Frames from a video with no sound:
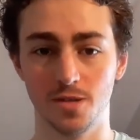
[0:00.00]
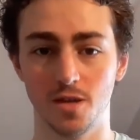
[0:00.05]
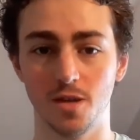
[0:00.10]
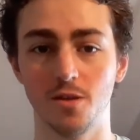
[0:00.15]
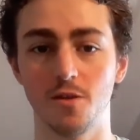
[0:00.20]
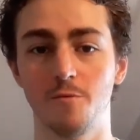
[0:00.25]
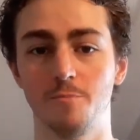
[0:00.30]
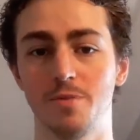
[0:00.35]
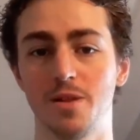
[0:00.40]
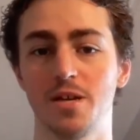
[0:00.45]
A
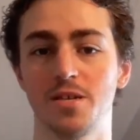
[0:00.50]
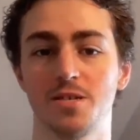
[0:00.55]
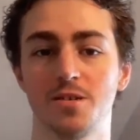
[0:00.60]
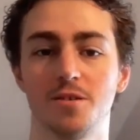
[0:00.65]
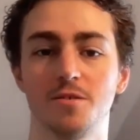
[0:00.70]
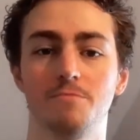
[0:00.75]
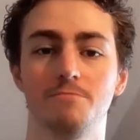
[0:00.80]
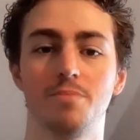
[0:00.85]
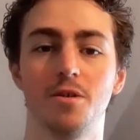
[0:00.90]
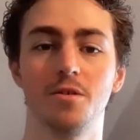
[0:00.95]
lot of plastic
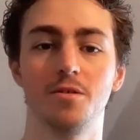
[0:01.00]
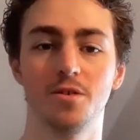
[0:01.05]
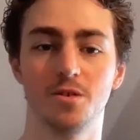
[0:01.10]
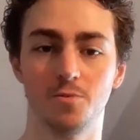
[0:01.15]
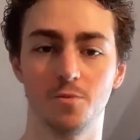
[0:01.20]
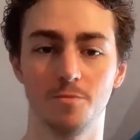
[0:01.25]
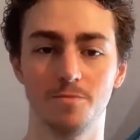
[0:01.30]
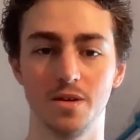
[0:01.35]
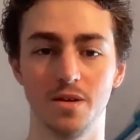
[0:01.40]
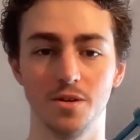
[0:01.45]
components
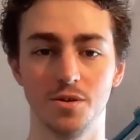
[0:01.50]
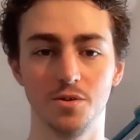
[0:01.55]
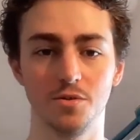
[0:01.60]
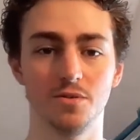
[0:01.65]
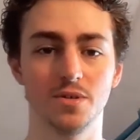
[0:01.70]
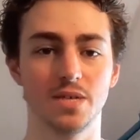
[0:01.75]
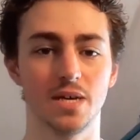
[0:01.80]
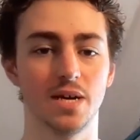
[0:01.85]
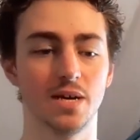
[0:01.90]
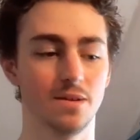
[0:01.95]
were being
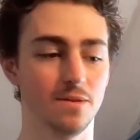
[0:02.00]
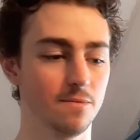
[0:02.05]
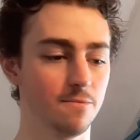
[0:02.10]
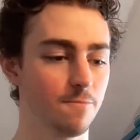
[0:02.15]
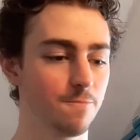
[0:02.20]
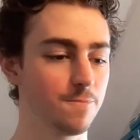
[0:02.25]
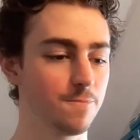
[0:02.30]
used, and